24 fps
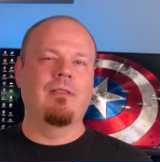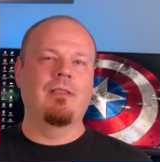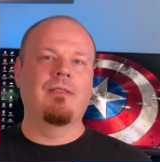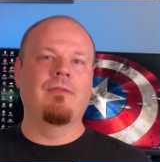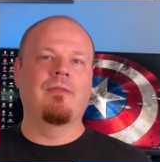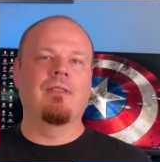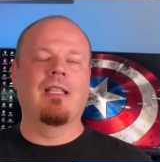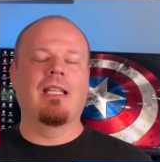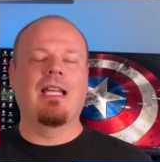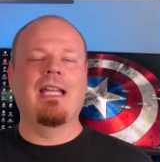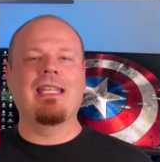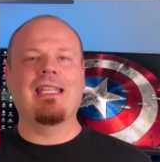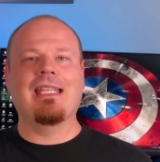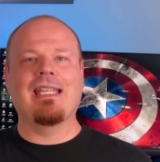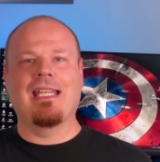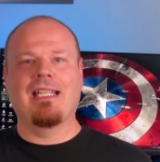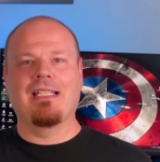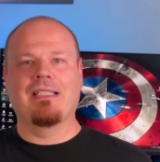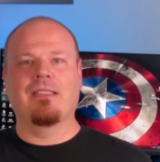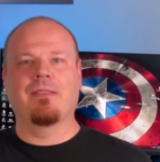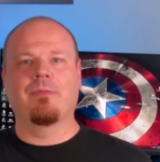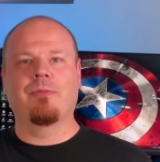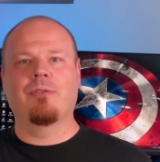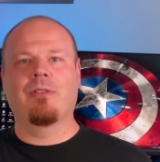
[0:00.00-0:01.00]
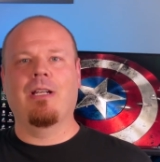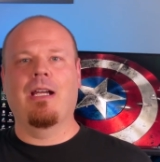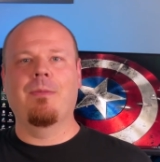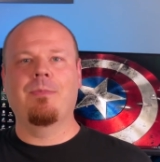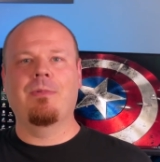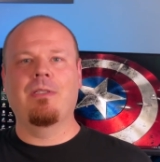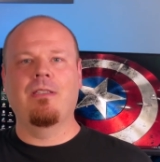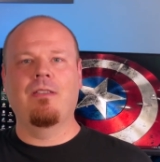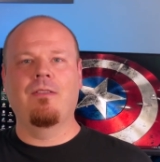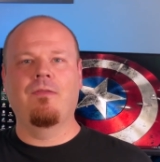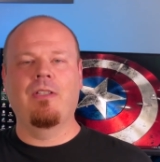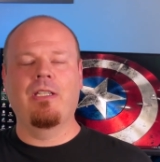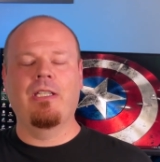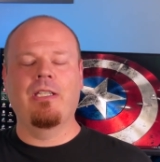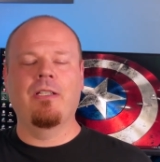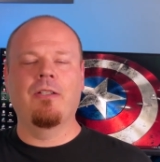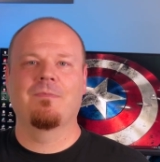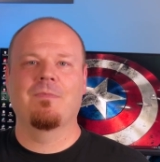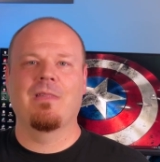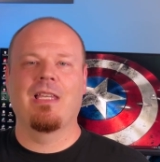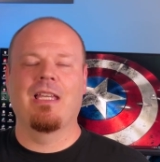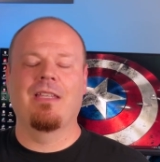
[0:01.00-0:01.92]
leave a like and subscribe to the video.